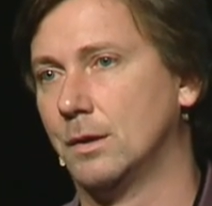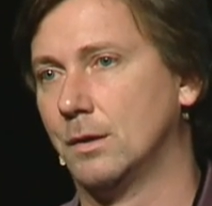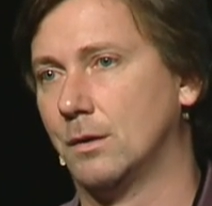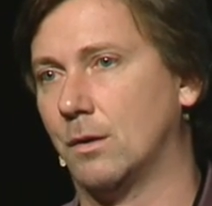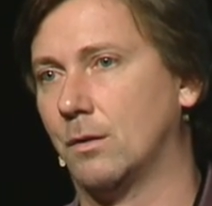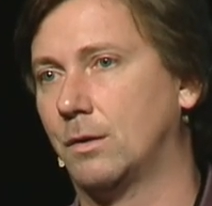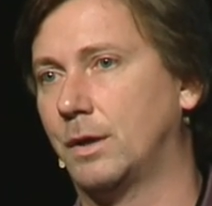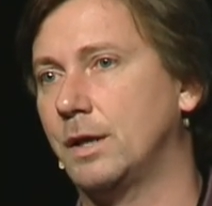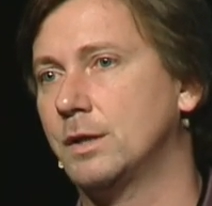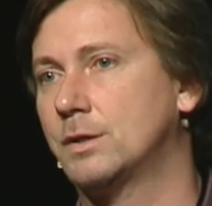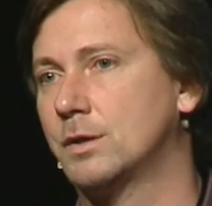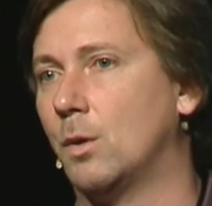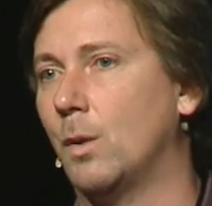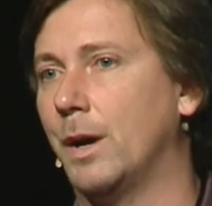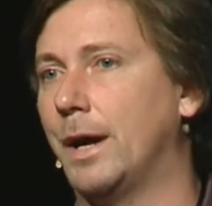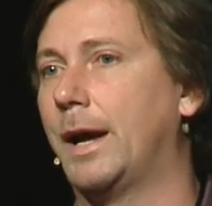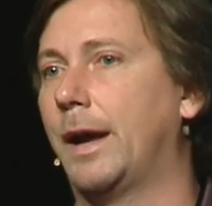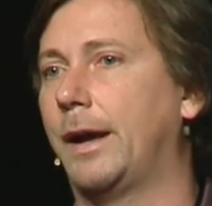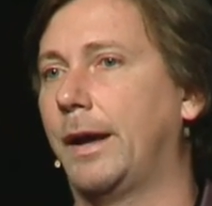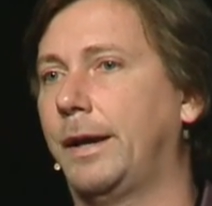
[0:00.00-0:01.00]
Okay, so
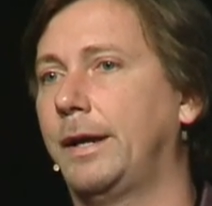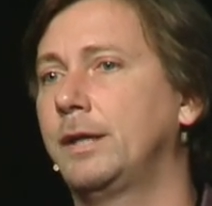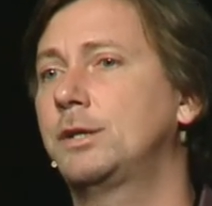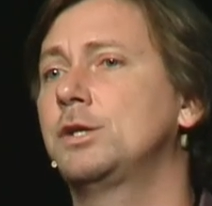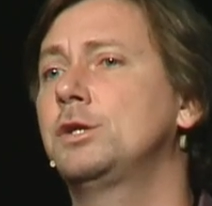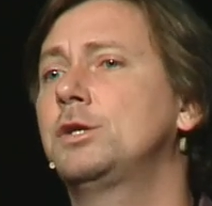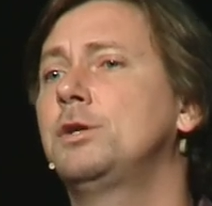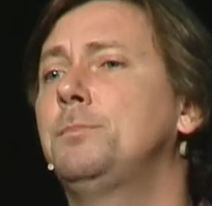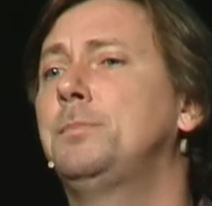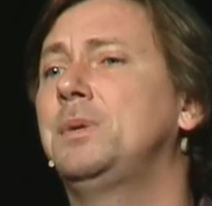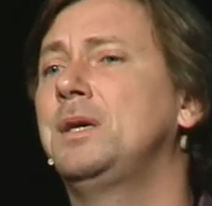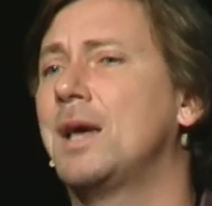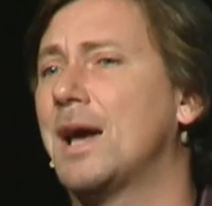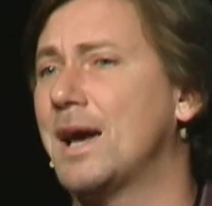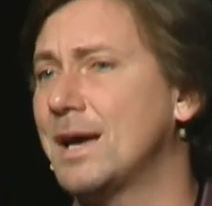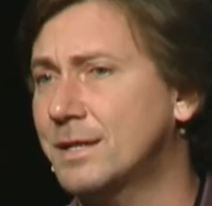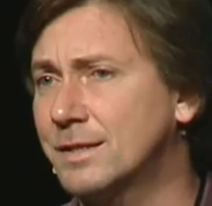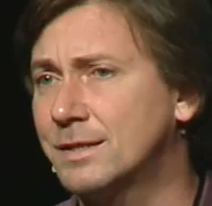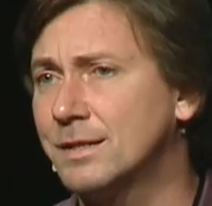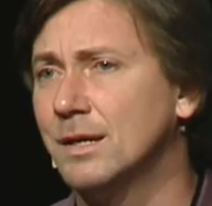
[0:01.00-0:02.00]

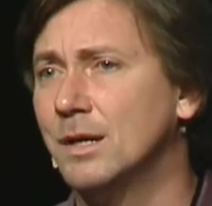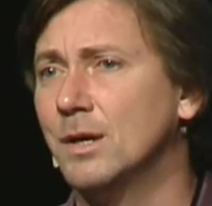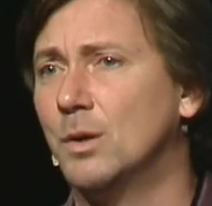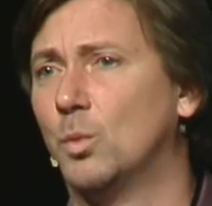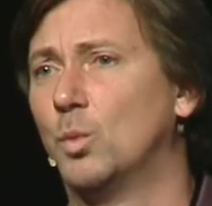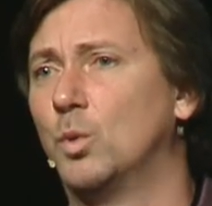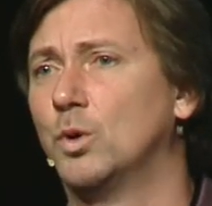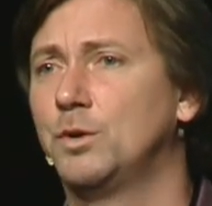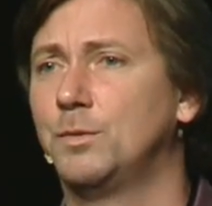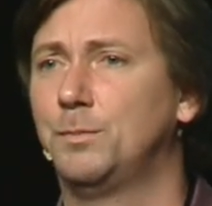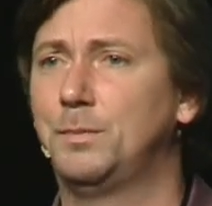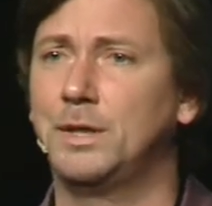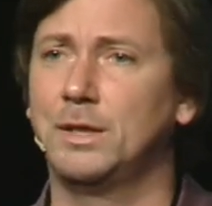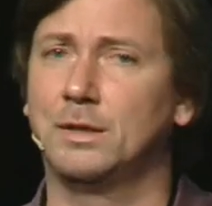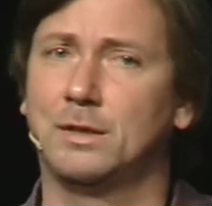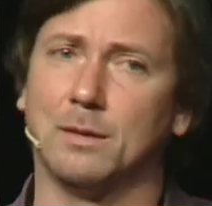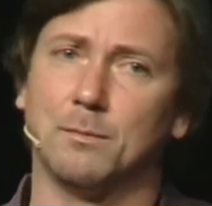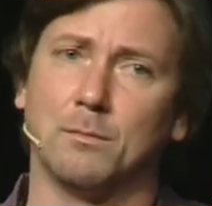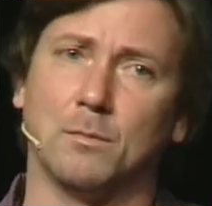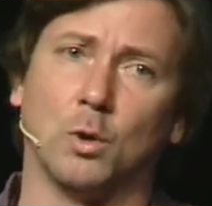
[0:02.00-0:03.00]
HTTPS would be
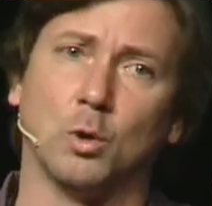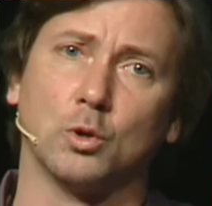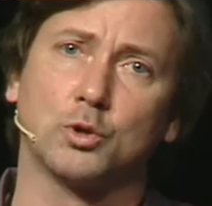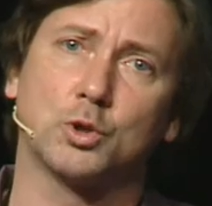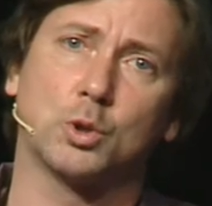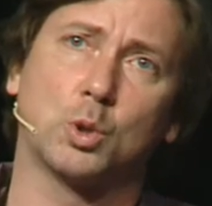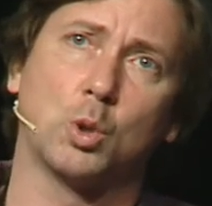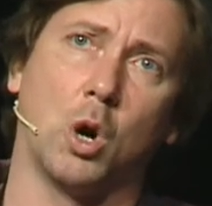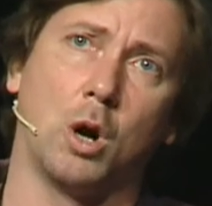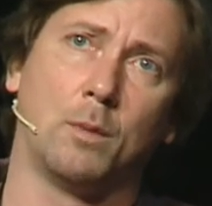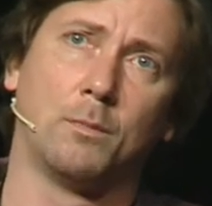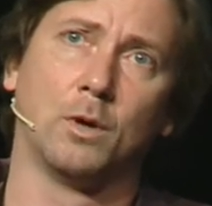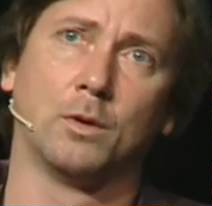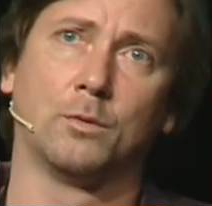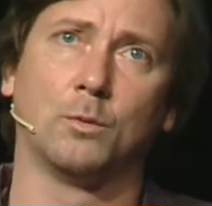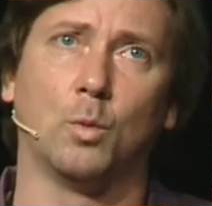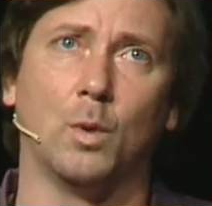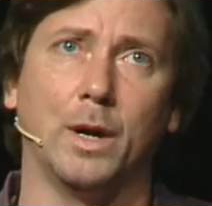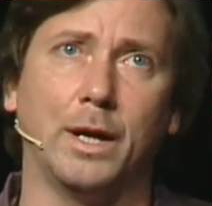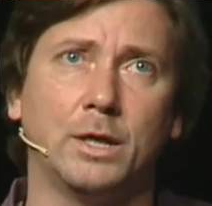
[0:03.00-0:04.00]
the most
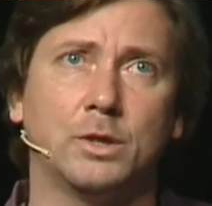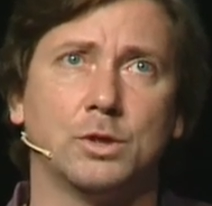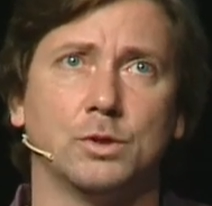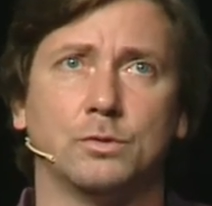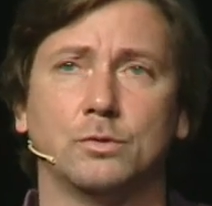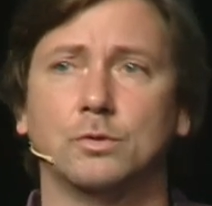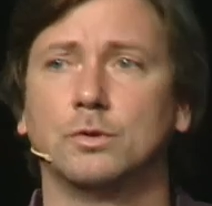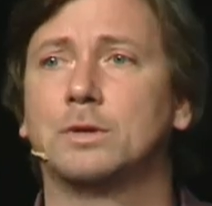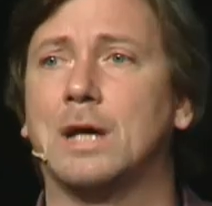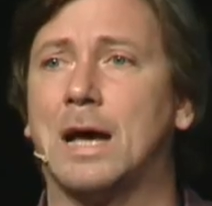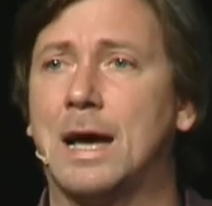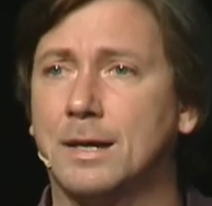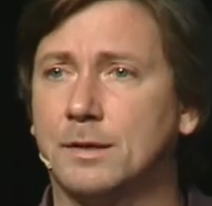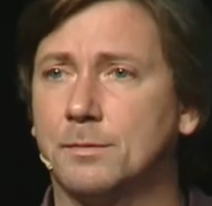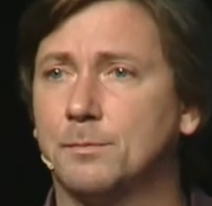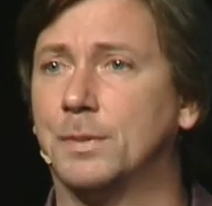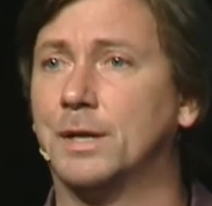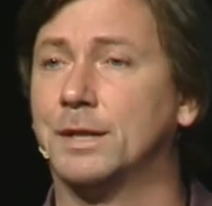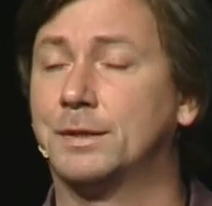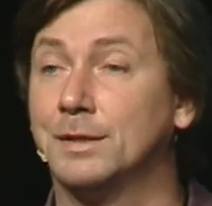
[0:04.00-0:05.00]
common way to do
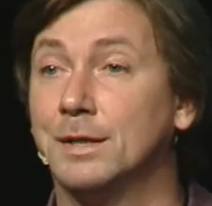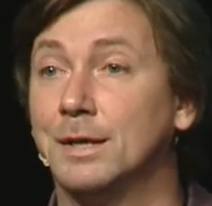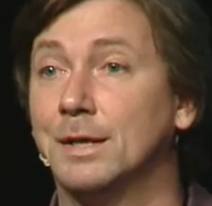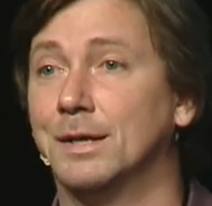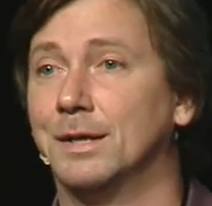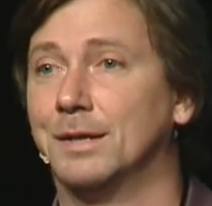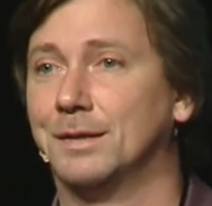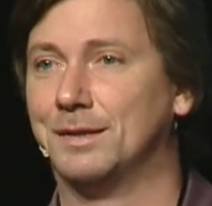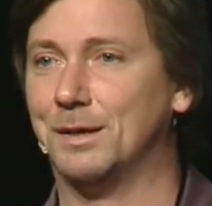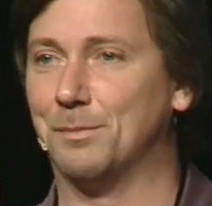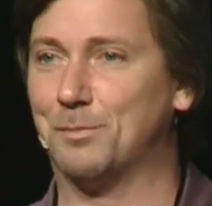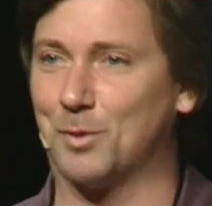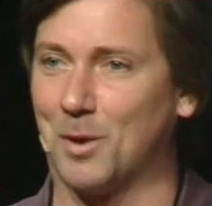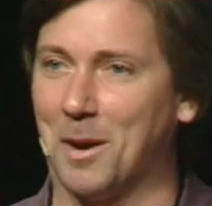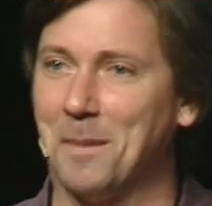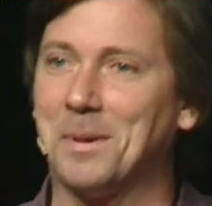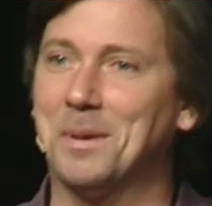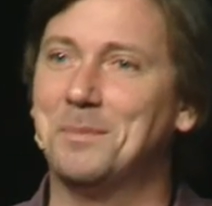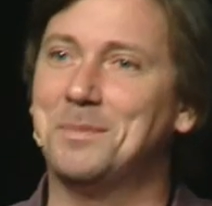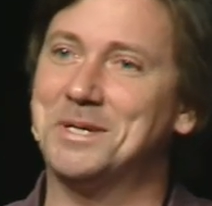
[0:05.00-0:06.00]
that, but the
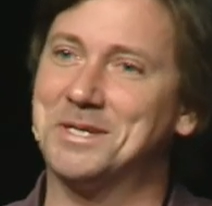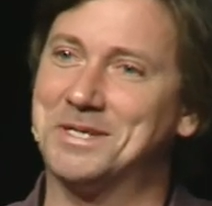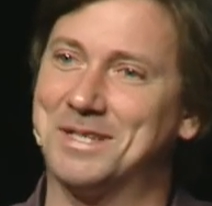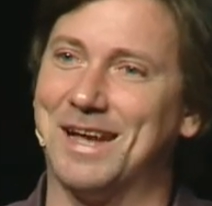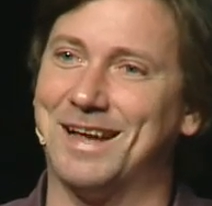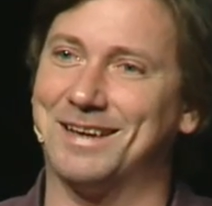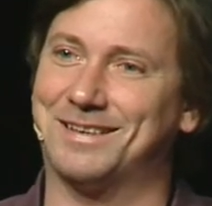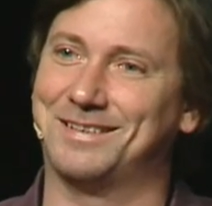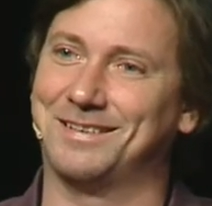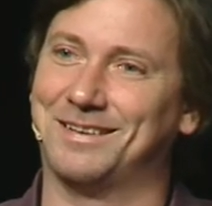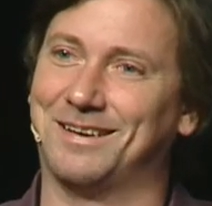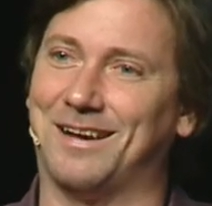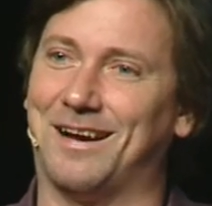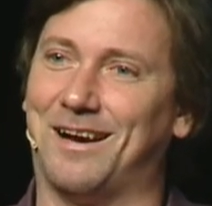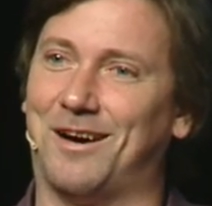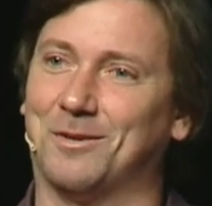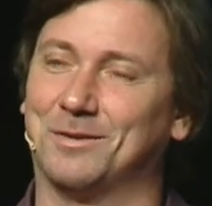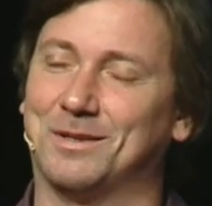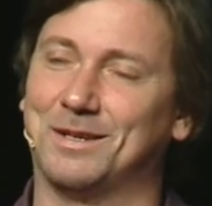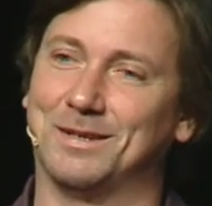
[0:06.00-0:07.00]
problem is that
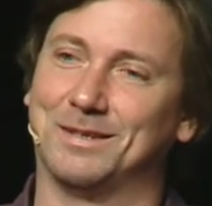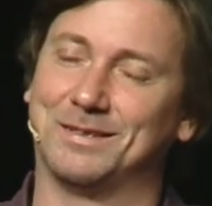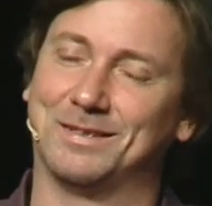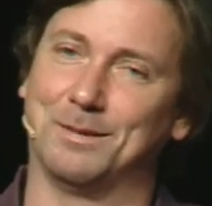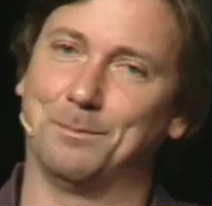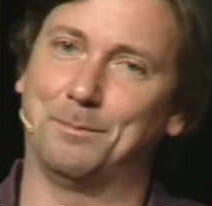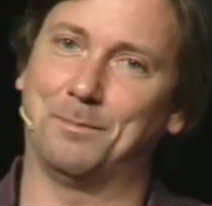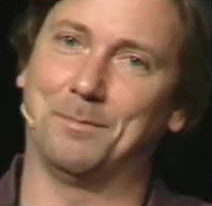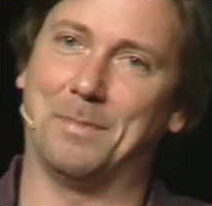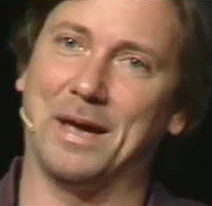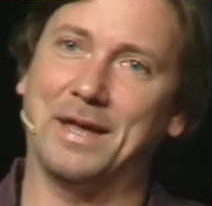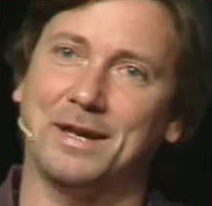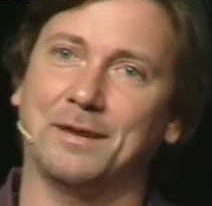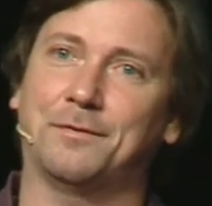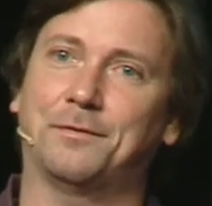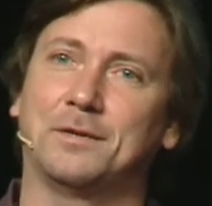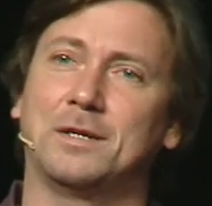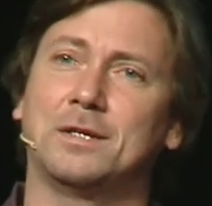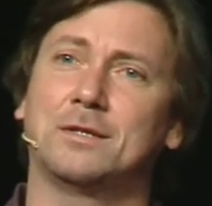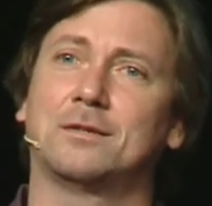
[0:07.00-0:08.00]
all the, the
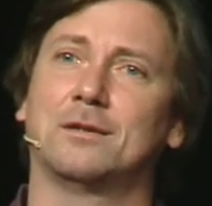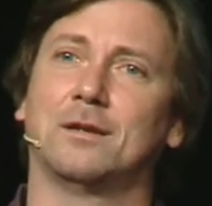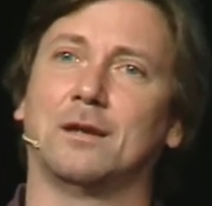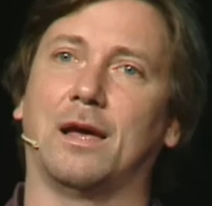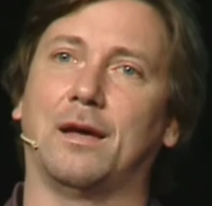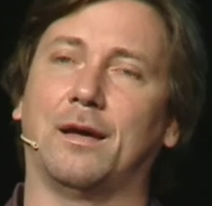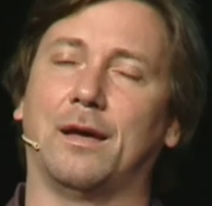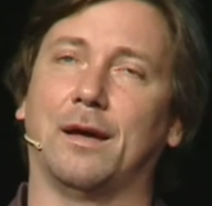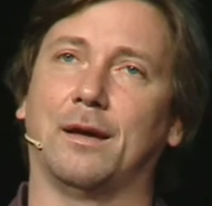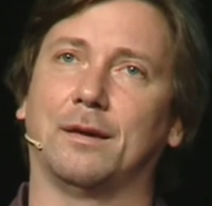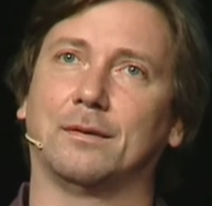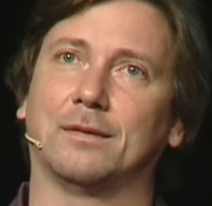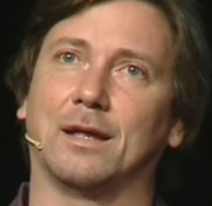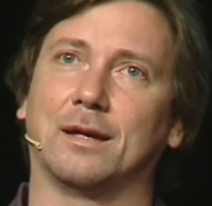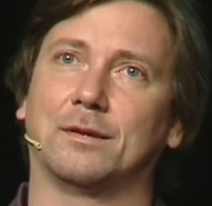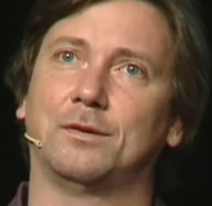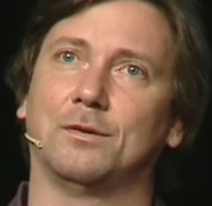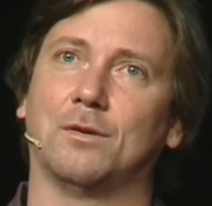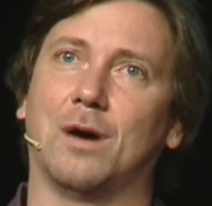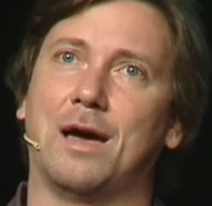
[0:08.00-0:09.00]
benefits uh,
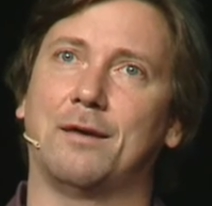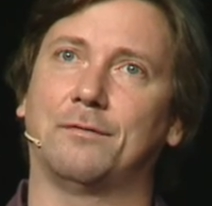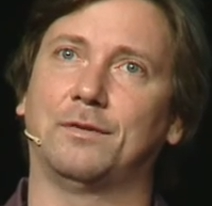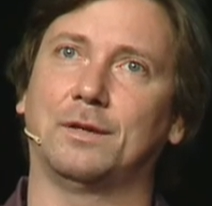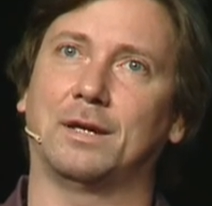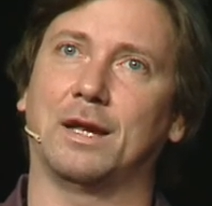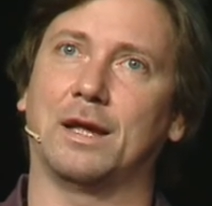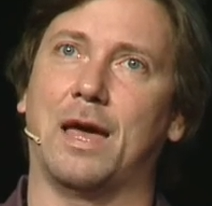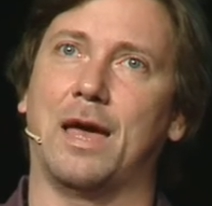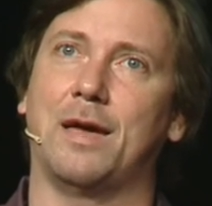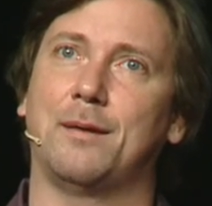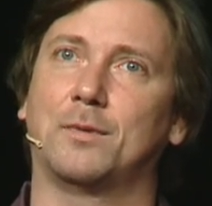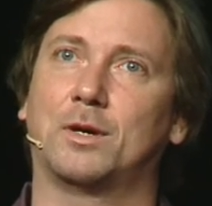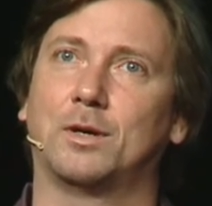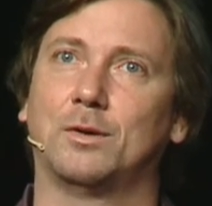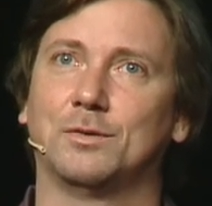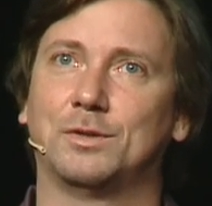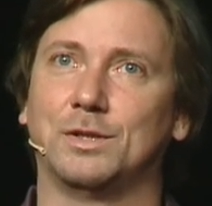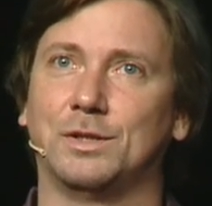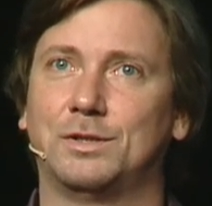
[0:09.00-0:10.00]
that you have in the
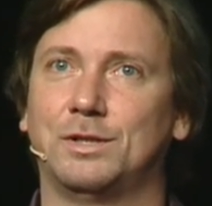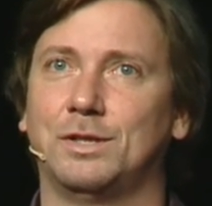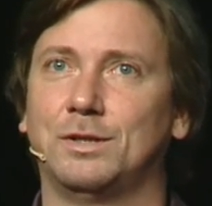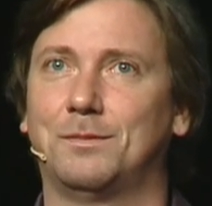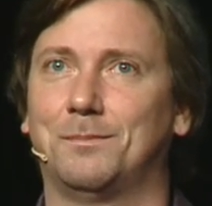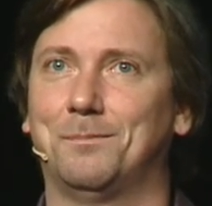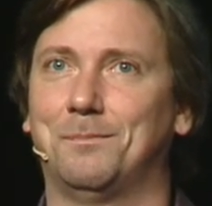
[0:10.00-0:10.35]
MQTT